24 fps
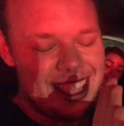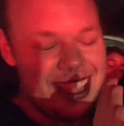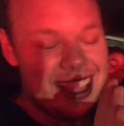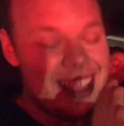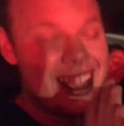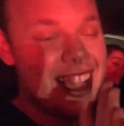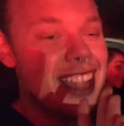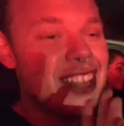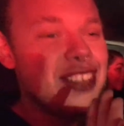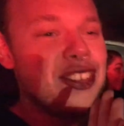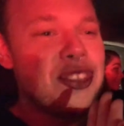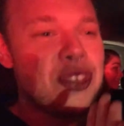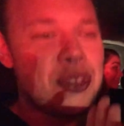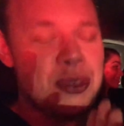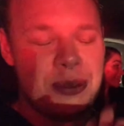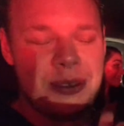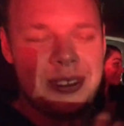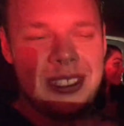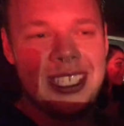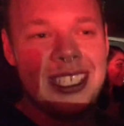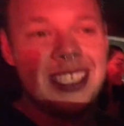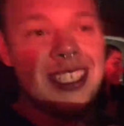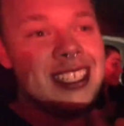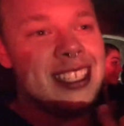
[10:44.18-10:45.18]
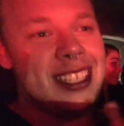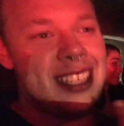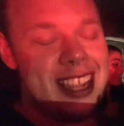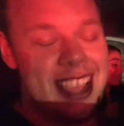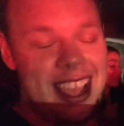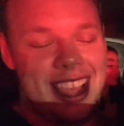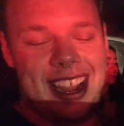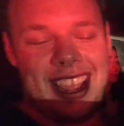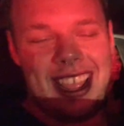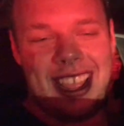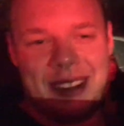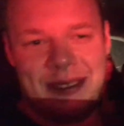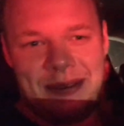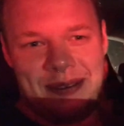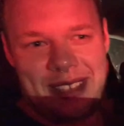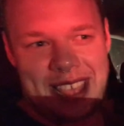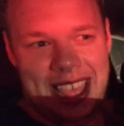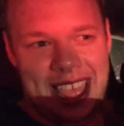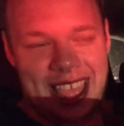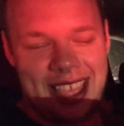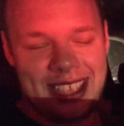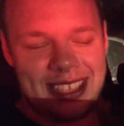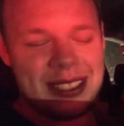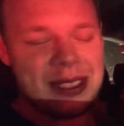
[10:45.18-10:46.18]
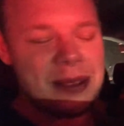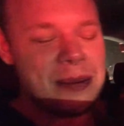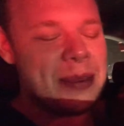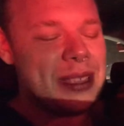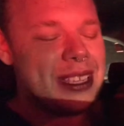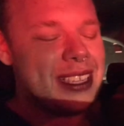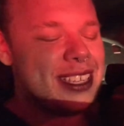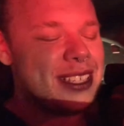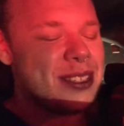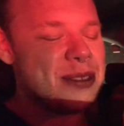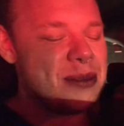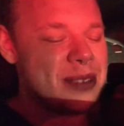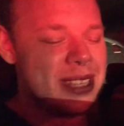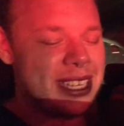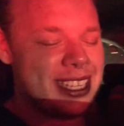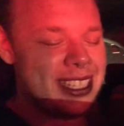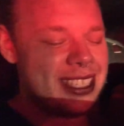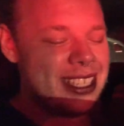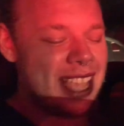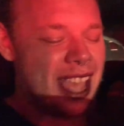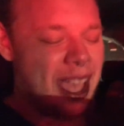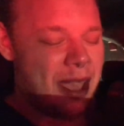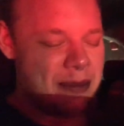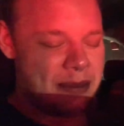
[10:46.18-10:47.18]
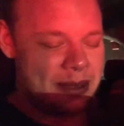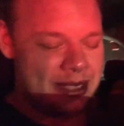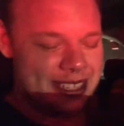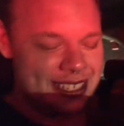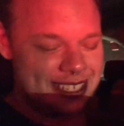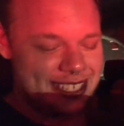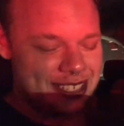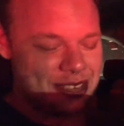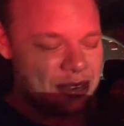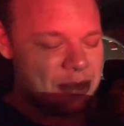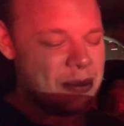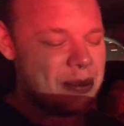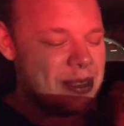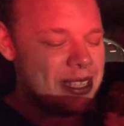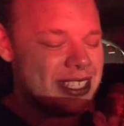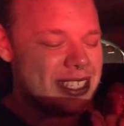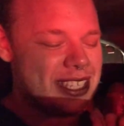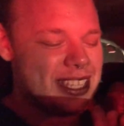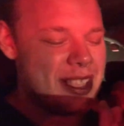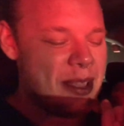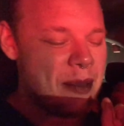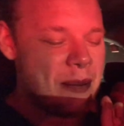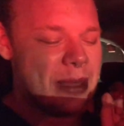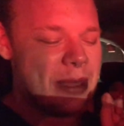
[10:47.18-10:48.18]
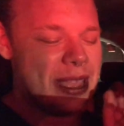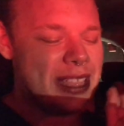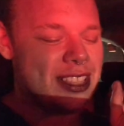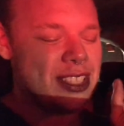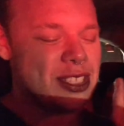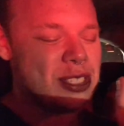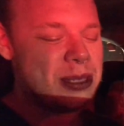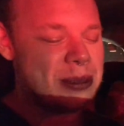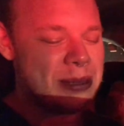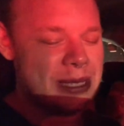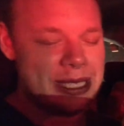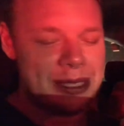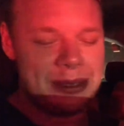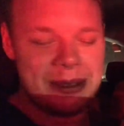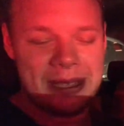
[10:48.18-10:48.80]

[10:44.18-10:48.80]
God truly does not hate fags, because what has happened was by the sweet,